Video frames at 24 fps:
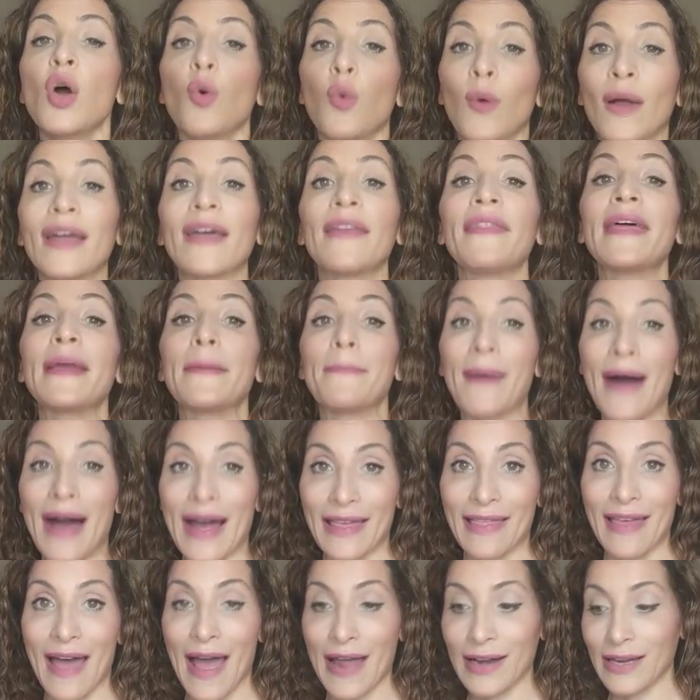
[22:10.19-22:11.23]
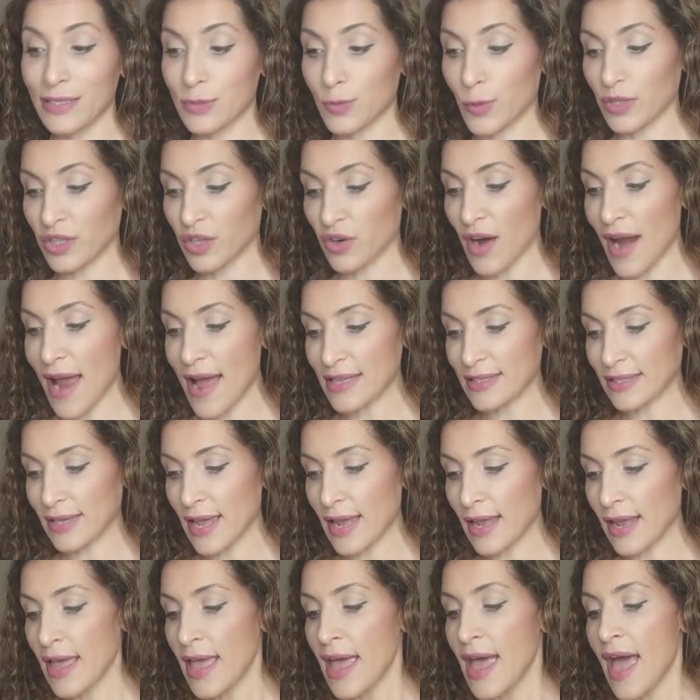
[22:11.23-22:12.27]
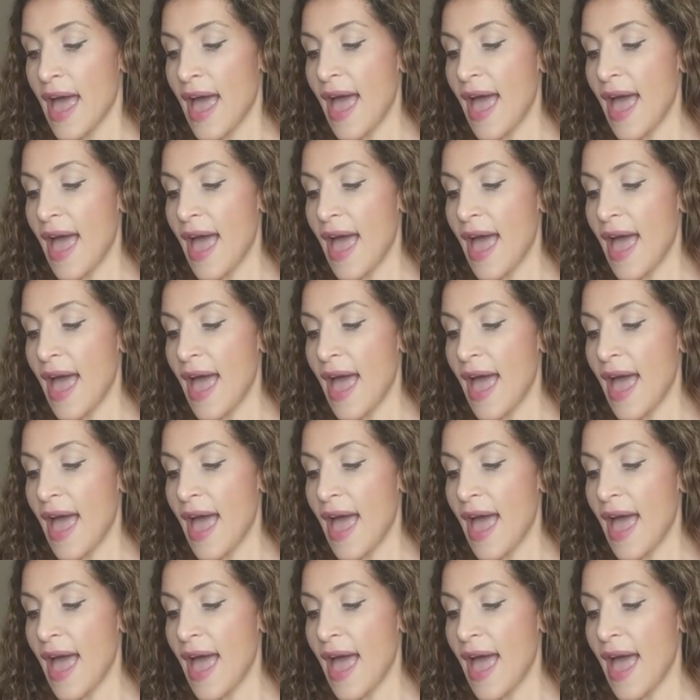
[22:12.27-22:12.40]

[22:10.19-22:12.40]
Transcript: when can they buy that is what they're asking.